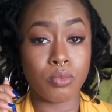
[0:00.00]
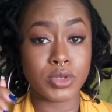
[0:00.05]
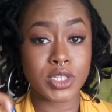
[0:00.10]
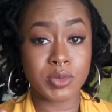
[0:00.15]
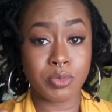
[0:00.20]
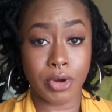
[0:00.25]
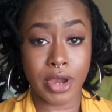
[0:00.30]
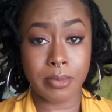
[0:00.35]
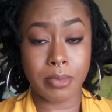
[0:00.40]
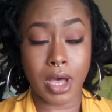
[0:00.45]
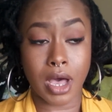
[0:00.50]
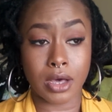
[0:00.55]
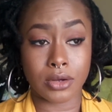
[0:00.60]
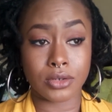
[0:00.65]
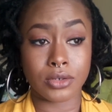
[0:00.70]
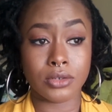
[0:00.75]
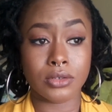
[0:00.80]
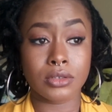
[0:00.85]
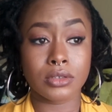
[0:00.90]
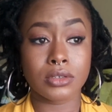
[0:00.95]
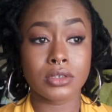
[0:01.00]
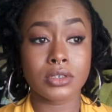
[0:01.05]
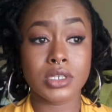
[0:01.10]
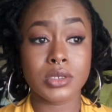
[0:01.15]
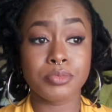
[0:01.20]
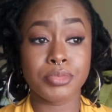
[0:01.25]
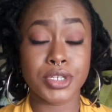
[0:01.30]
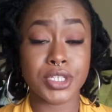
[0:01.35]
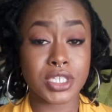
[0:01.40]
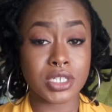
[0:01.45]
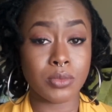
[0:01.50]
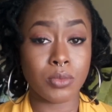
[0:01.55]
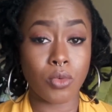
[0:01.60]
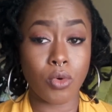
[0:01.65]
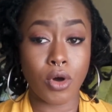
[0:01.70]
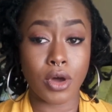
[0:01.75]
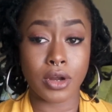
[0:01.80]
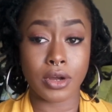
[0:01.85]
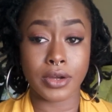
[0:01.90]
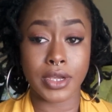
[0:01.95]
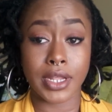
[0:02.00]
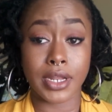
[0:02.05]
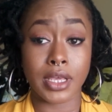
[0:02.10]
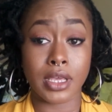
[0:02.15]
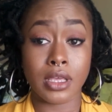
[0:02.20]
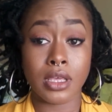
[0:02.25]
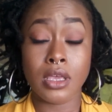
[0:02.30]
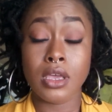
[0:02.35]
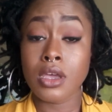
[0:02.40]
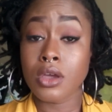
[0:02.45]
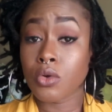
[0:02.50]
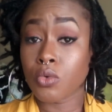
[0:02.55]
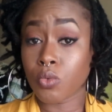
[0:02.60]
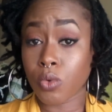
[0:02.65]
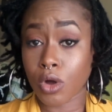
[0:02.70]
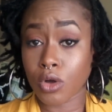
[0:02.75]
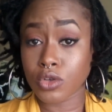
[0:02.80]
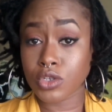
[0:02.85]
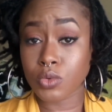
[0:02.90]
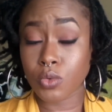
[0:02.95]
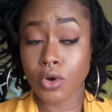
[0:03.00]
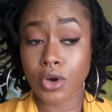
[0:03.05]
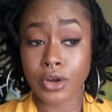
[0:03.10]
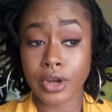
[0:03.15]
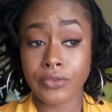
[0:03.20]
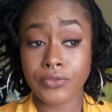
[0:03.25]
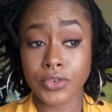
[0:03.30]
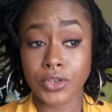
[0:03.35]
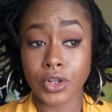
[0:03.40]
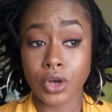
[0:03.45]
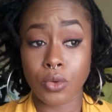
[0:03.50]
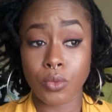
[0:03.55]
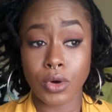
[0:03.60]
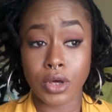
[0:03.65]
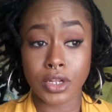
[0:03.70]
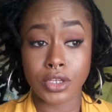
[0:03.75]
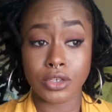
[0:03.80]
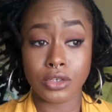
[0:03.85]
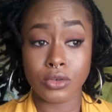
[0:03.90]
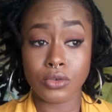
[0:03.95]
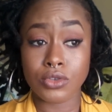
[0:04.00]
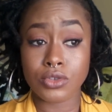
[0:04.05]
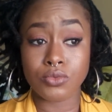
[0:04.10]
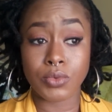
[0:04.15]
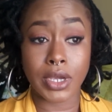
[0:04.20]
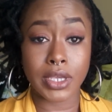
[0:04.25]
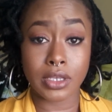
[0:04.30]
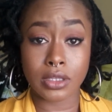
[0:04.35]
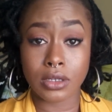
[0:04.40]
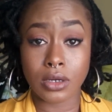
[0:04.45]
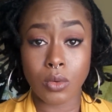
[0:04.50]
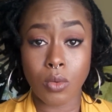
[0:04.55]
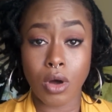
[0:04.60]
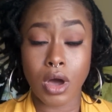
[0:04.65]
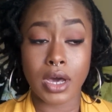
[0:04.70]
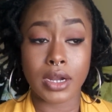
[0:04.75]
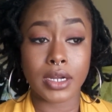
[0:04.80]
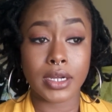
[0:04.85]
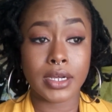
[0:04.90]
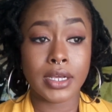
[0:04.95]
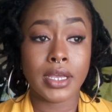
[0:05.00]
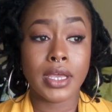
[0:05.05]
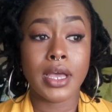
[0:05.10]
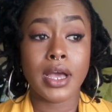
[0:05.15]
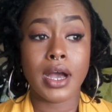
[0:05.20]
spray bottle, put some water in it, rose water if you don't want to use regular water.